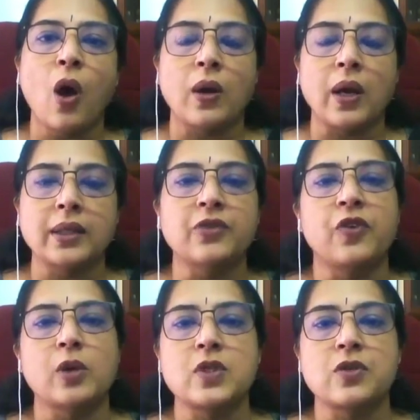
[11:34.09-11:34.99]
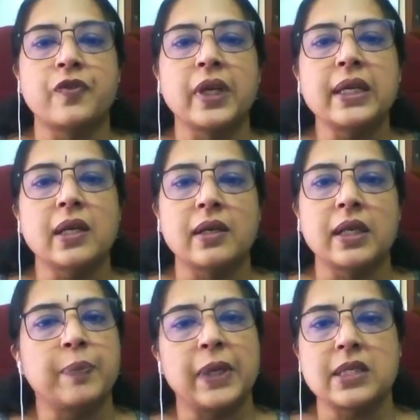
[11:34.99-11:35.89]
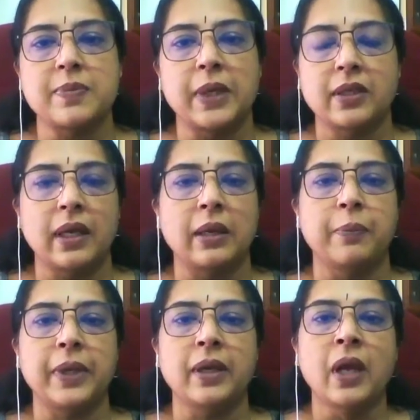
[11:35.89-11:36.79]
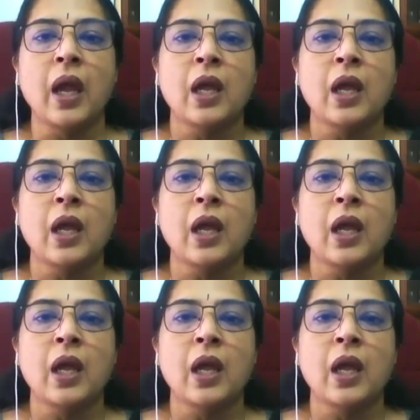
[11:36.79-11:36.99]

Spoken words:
or other forms of renal replacement therapy.